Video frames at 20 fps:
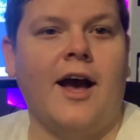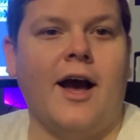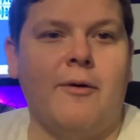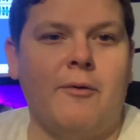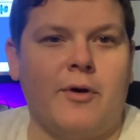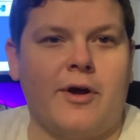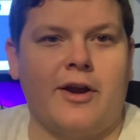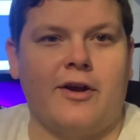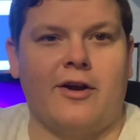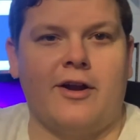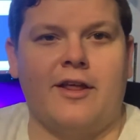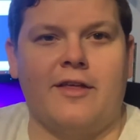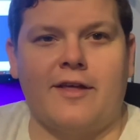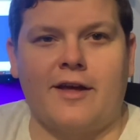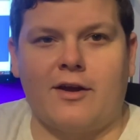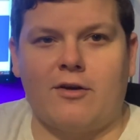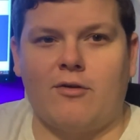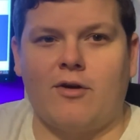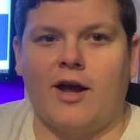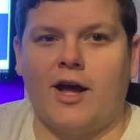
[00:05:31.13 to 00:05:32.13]
won't hear any of
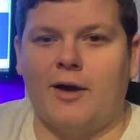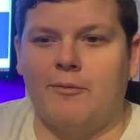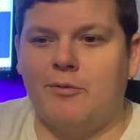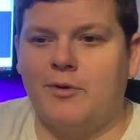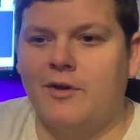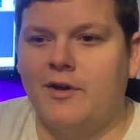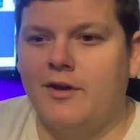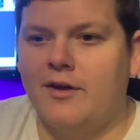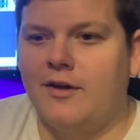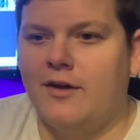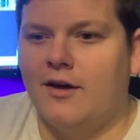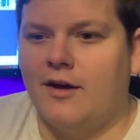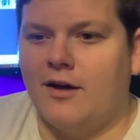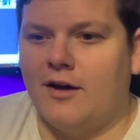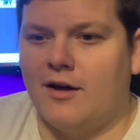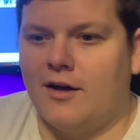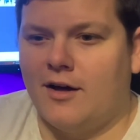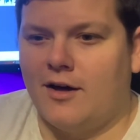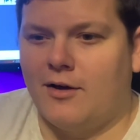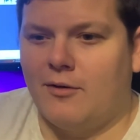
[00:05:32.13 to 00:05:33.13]
that crap
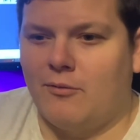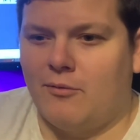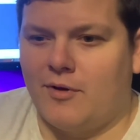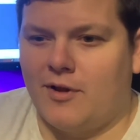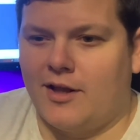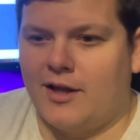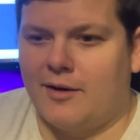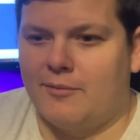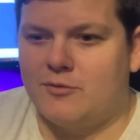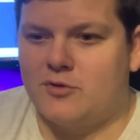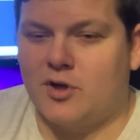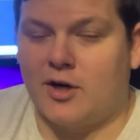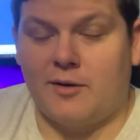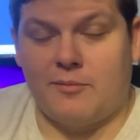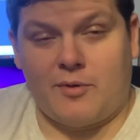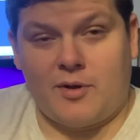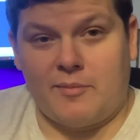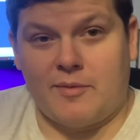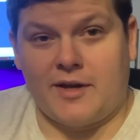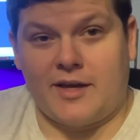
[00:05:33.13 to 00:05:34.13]
while I'm trying
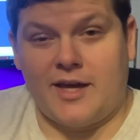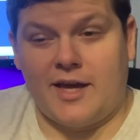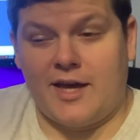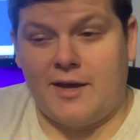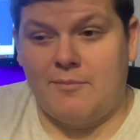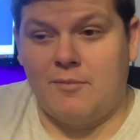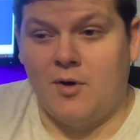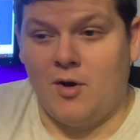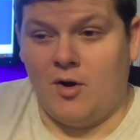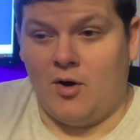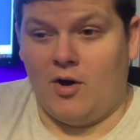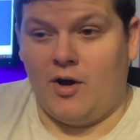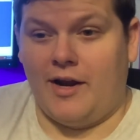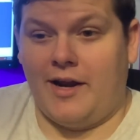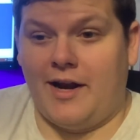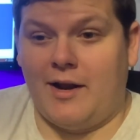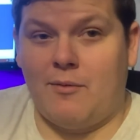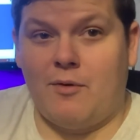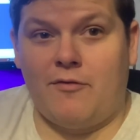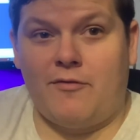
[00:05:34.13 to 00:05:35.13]
to play my game,
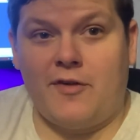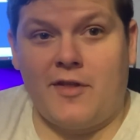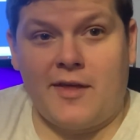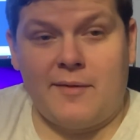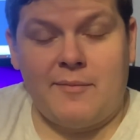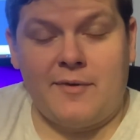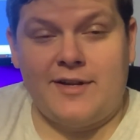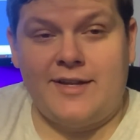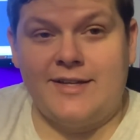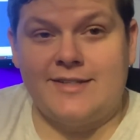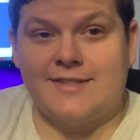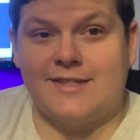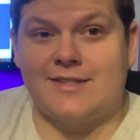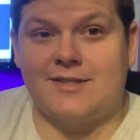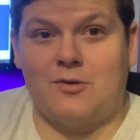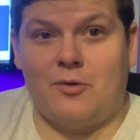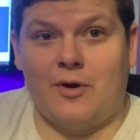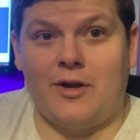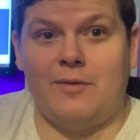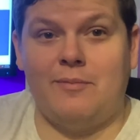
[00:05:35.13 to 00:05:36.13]
and I won't feel like my disc
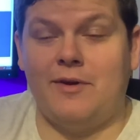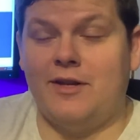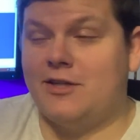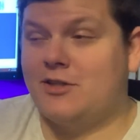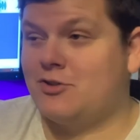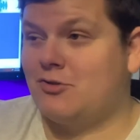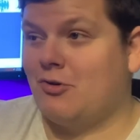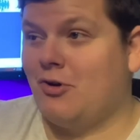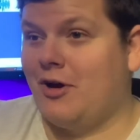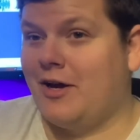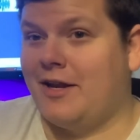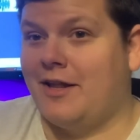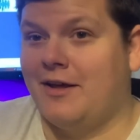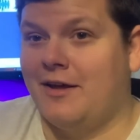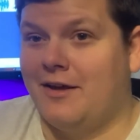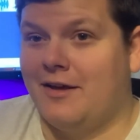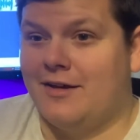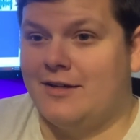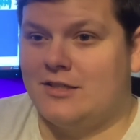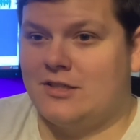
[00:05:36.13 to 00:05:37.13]
is going to be destroyed.
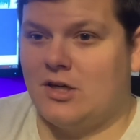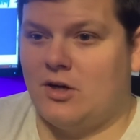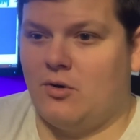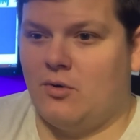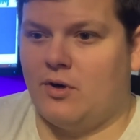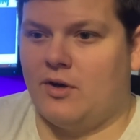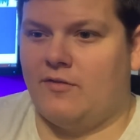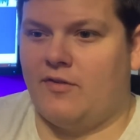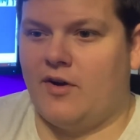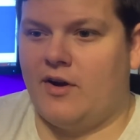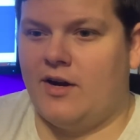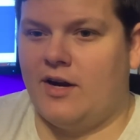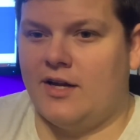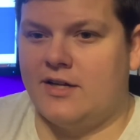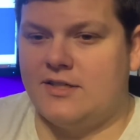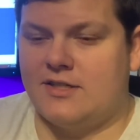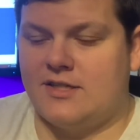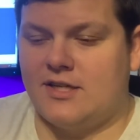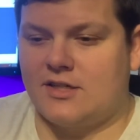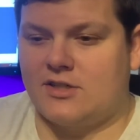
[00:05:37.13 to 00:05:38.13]
So a very
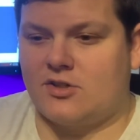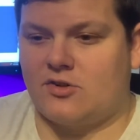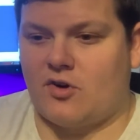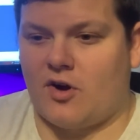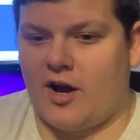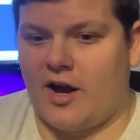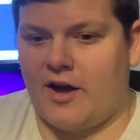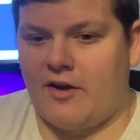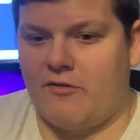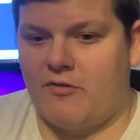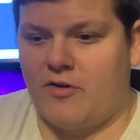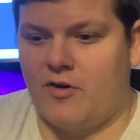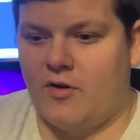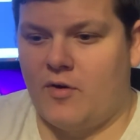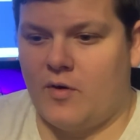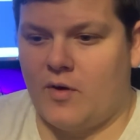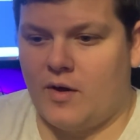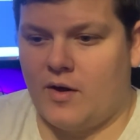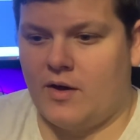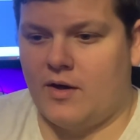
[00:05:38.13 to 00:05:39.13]
nice disc drive.
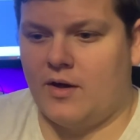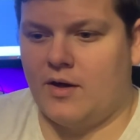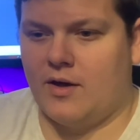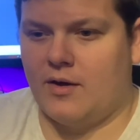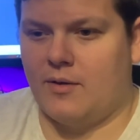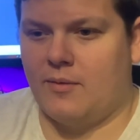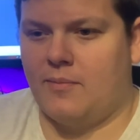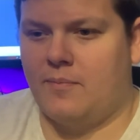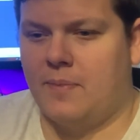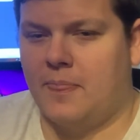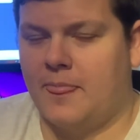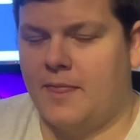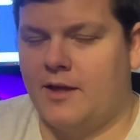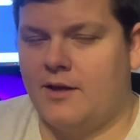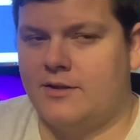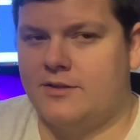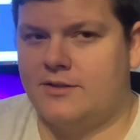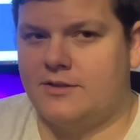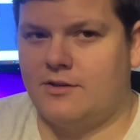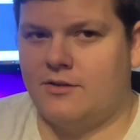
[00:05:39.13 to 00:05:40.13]

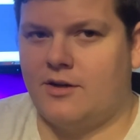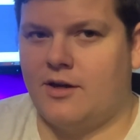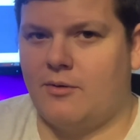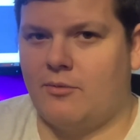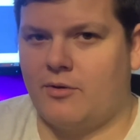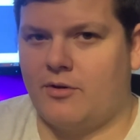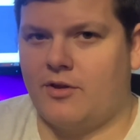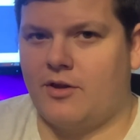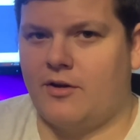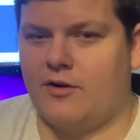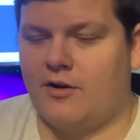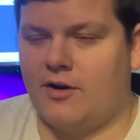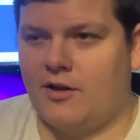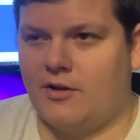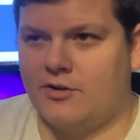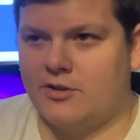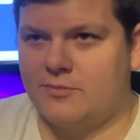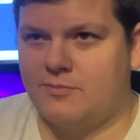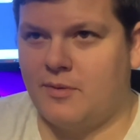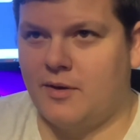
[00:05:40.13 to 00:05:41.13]
Still not worth
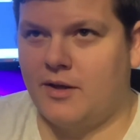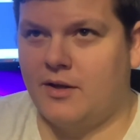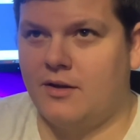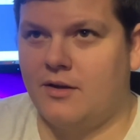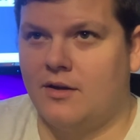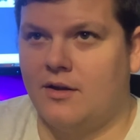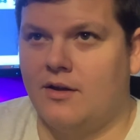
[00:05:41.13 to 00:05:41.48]
$100, but